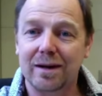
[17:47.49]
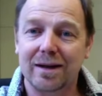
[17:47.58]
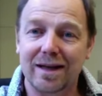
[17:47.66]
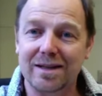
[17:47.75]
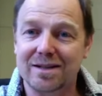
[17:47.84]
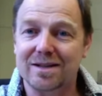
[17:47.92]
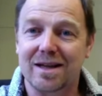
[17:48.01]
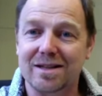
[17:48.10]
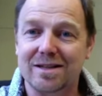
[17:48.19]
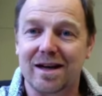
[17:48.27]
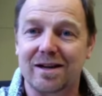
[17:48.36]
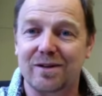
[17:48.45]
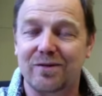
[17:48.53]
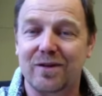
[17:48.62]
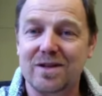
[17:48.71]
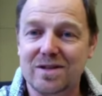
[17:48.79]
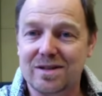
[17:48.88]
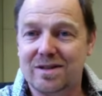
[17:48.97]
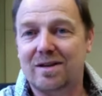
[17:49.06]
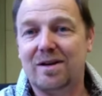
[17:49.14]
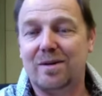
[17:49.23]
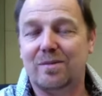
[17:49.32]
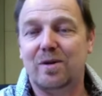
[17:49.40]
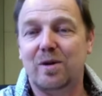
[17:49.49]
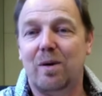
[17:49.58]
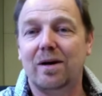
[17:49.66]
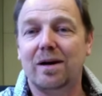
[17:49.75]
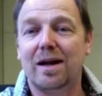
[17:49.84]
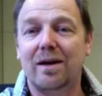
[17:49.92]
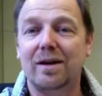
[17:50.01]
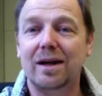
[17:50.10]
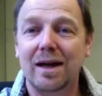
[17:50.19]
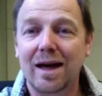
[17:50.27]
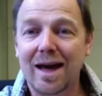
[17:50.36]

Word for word: into inside the fish, into their their body cavity,